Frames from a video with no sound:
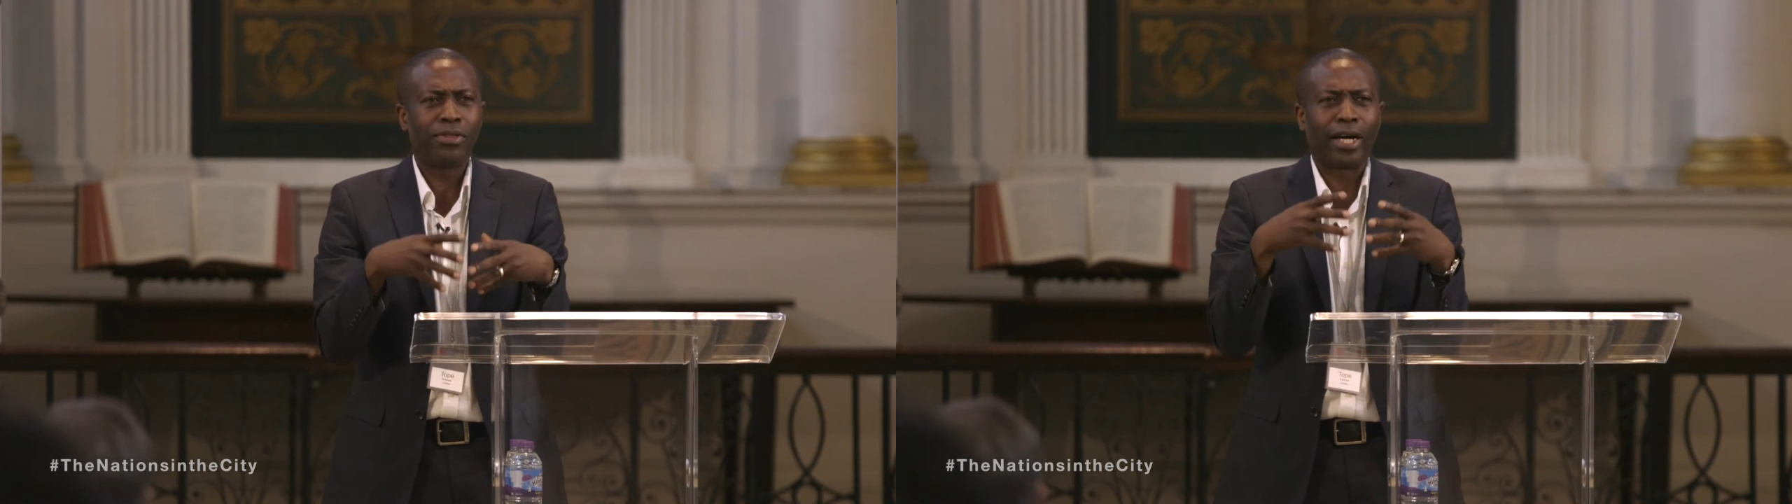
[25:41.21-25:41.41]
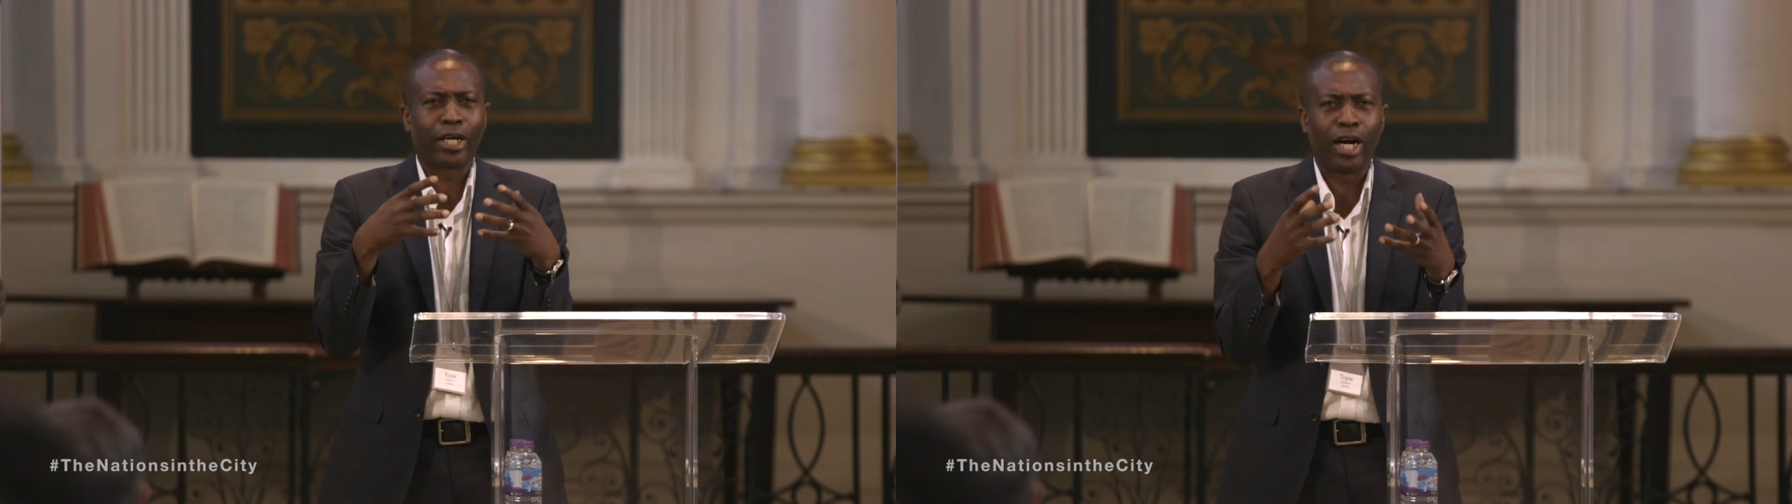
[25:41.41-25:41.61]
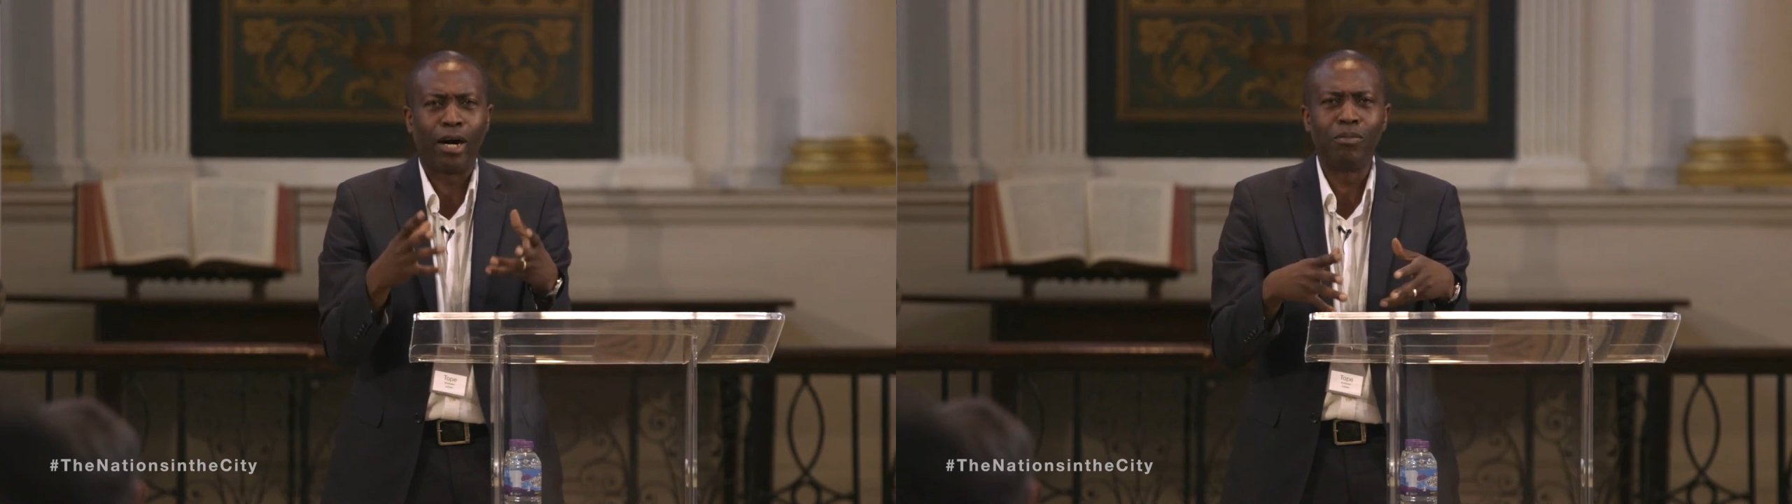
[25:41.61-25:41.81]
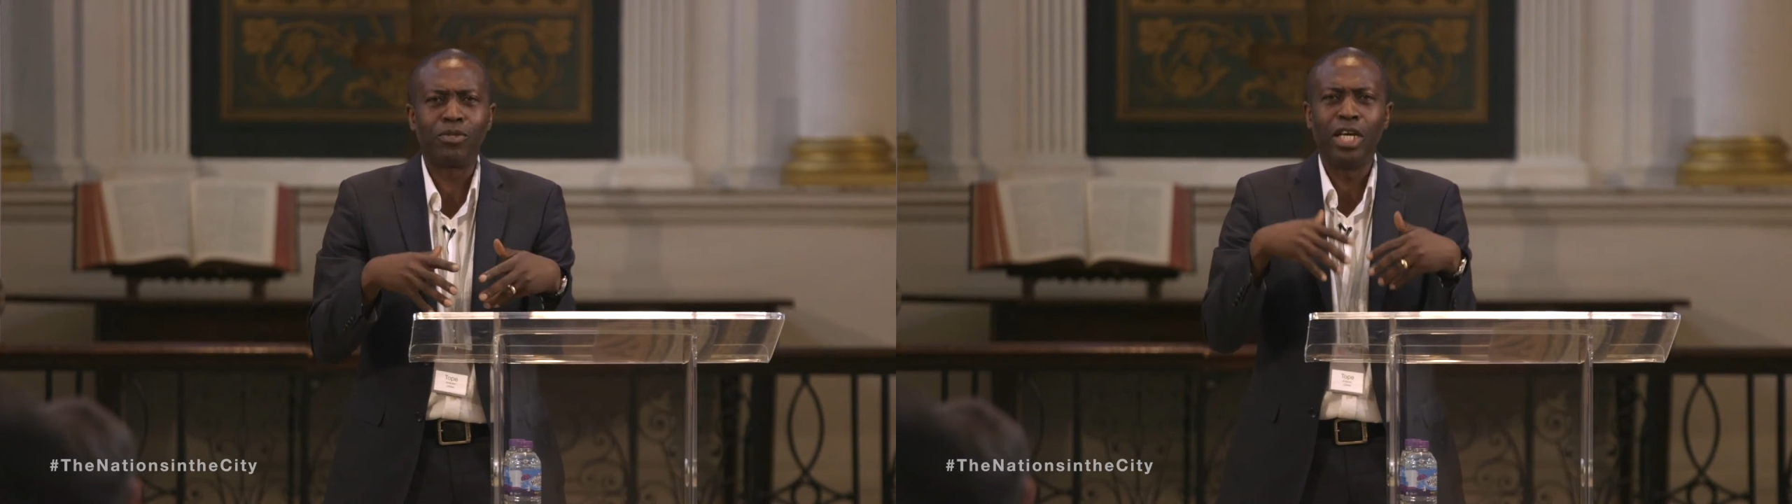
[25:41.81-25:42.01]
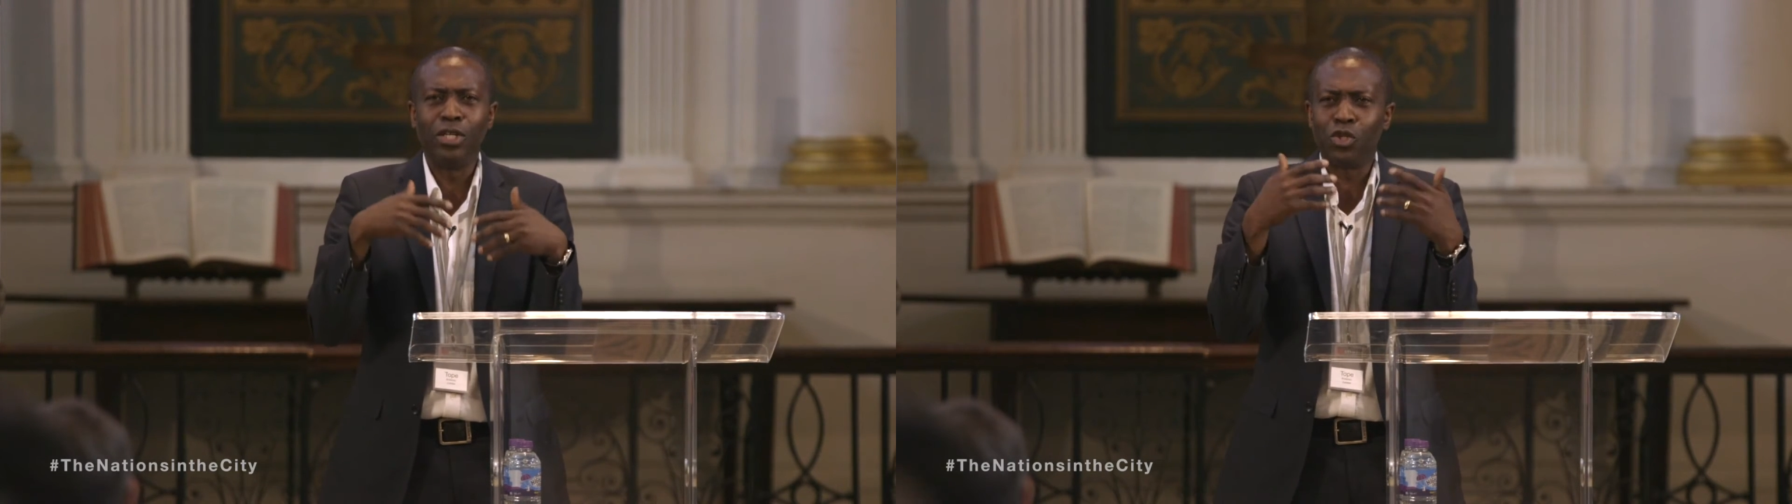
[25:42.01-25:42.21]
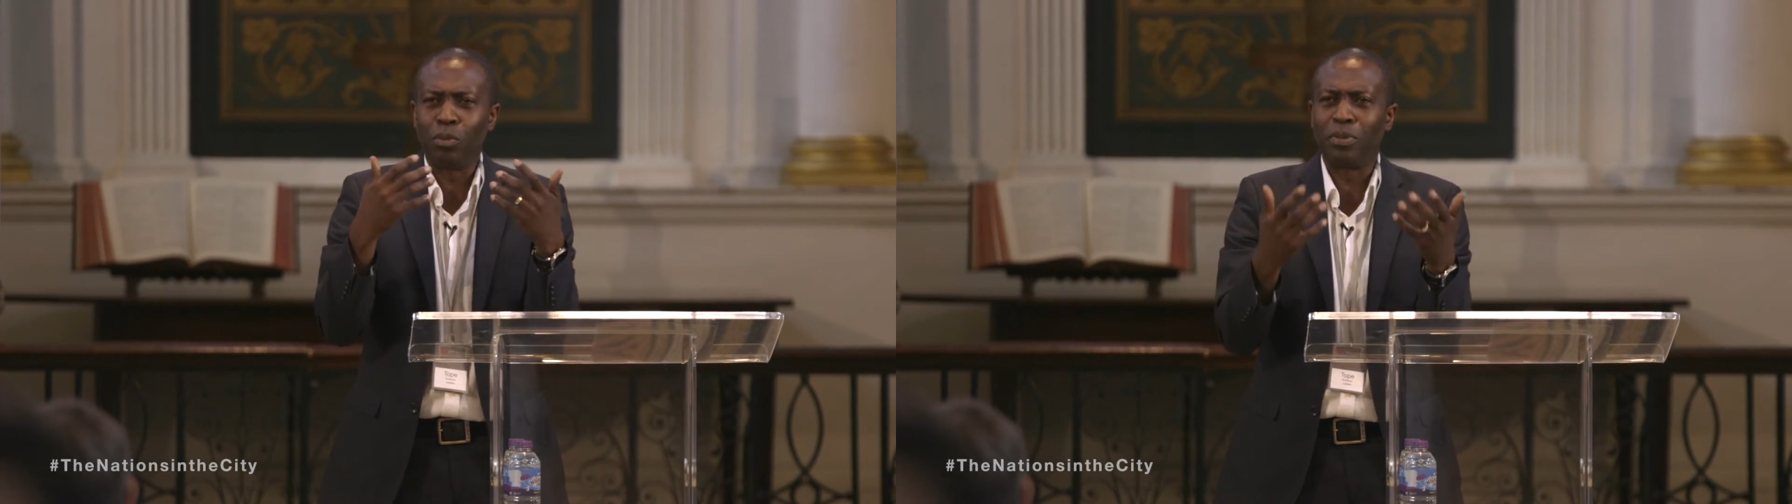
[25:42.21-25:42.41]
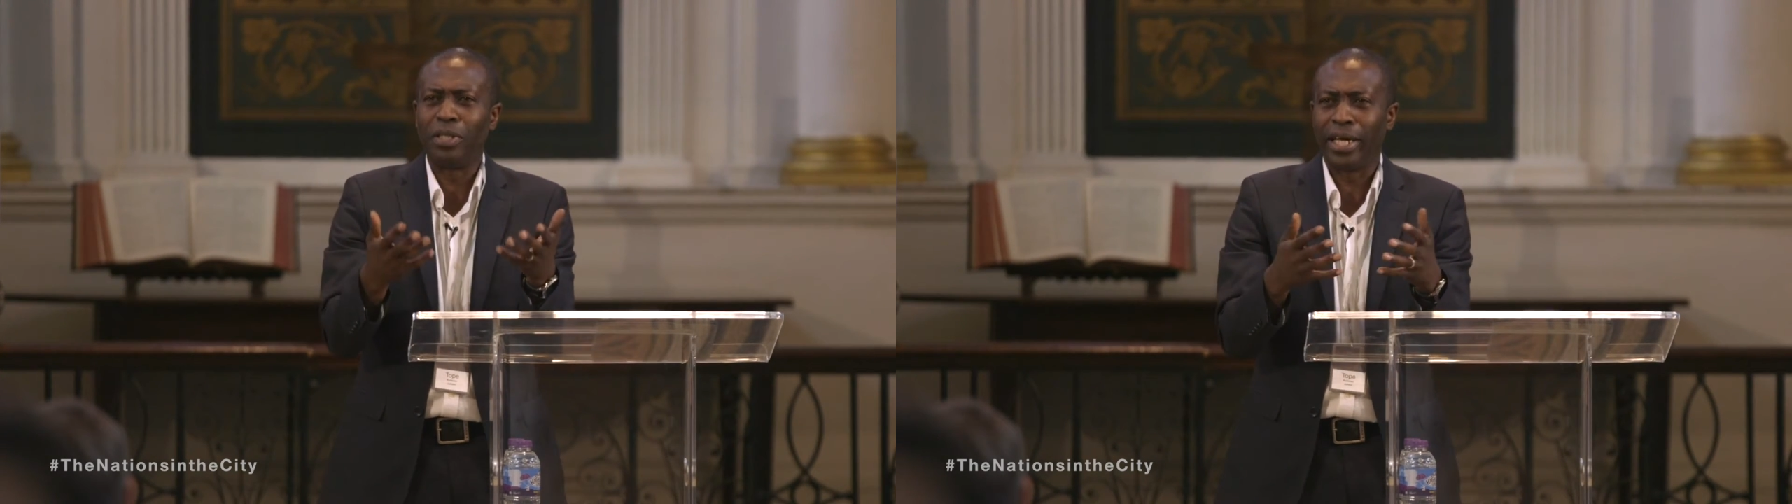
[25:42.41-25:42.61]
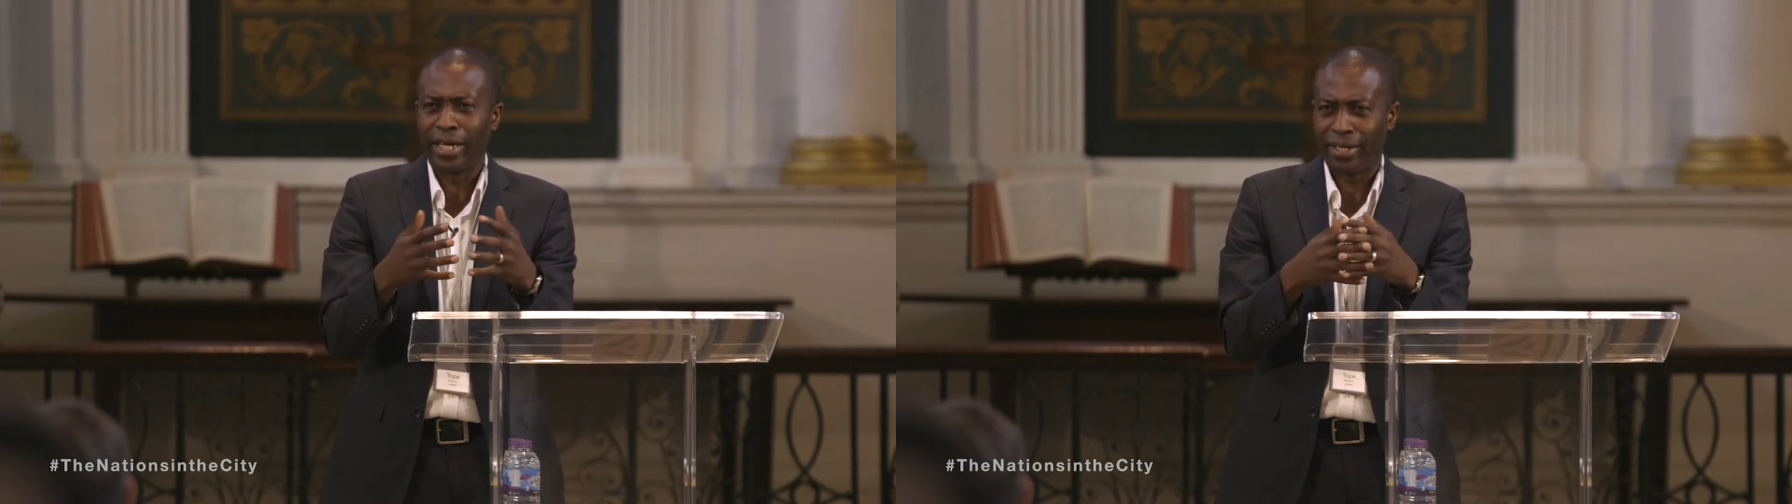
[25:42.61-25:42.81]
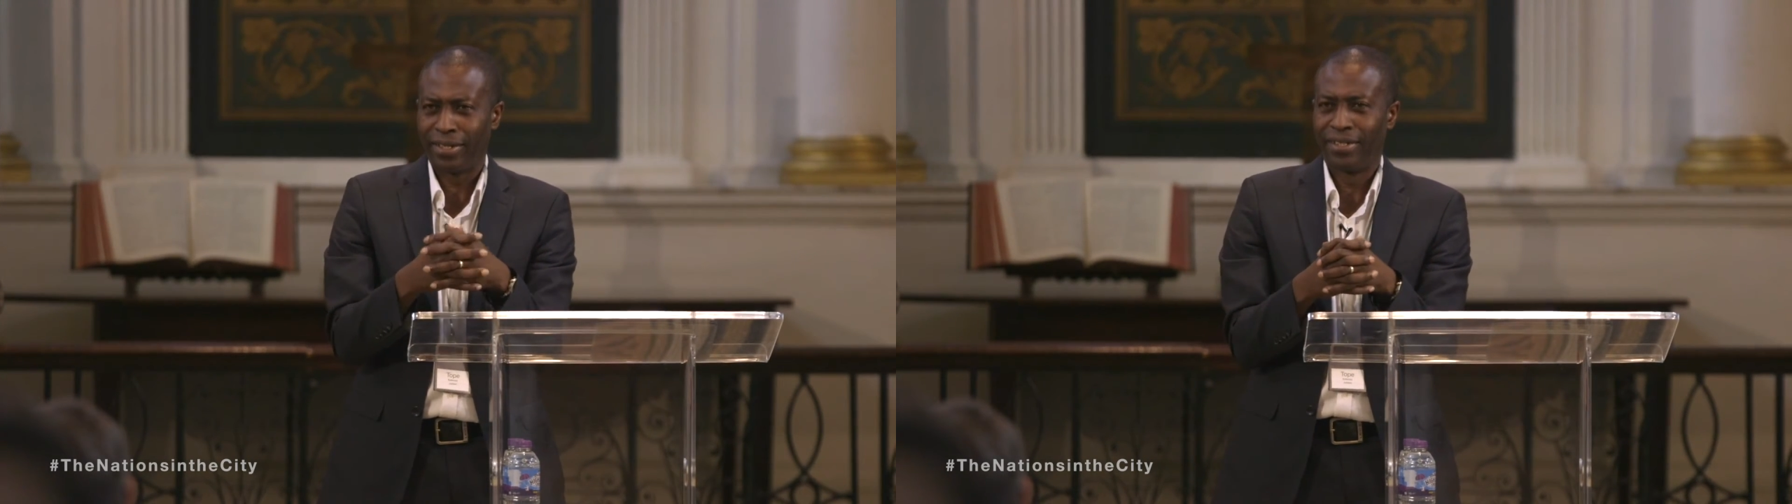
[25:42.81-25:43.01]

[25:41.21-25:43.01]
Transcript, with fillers: that comes into play